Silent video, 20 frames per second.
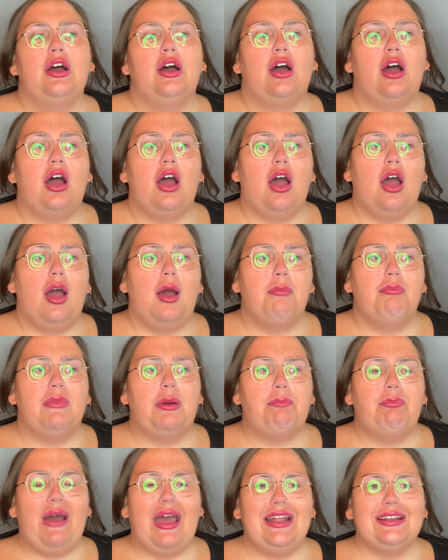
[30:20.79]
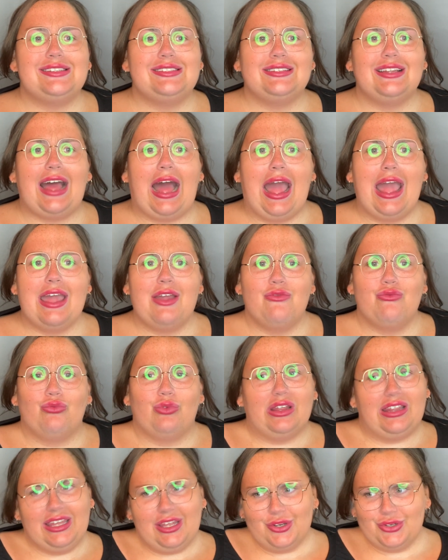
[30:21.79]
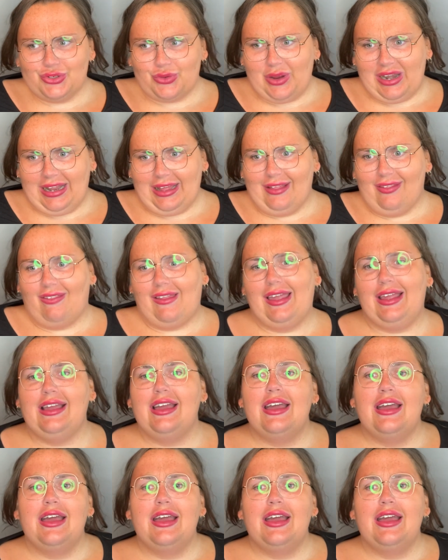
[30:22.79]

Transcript: but I really enjoyed it. Like,